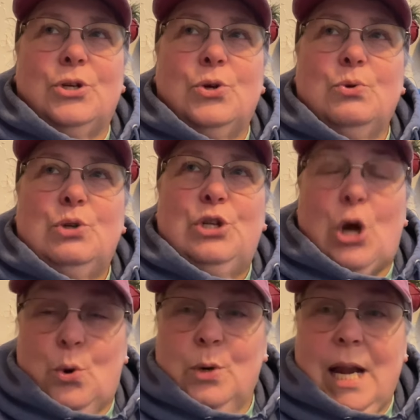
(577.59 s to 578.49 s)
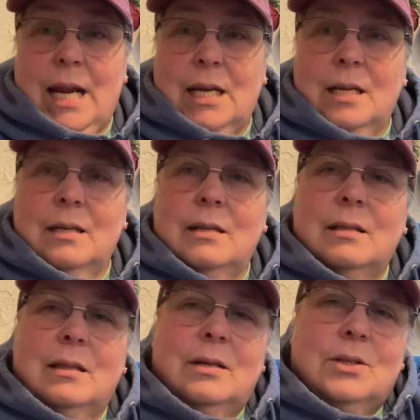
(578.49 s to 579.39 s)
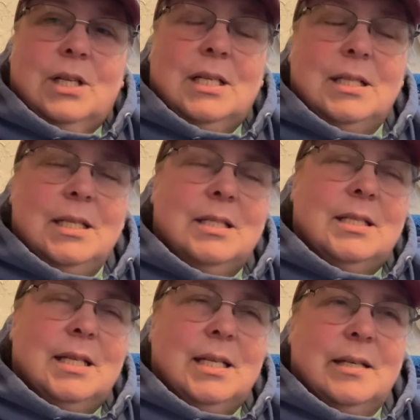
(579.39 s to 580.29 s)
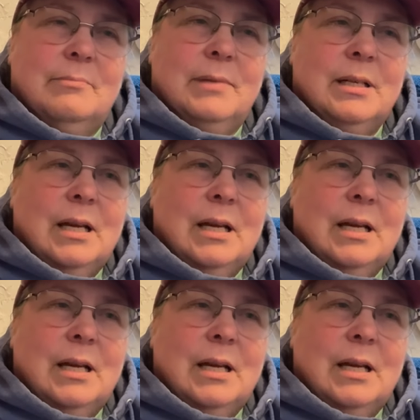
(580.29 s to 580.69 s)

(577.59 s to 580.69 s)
who donated their kidney to him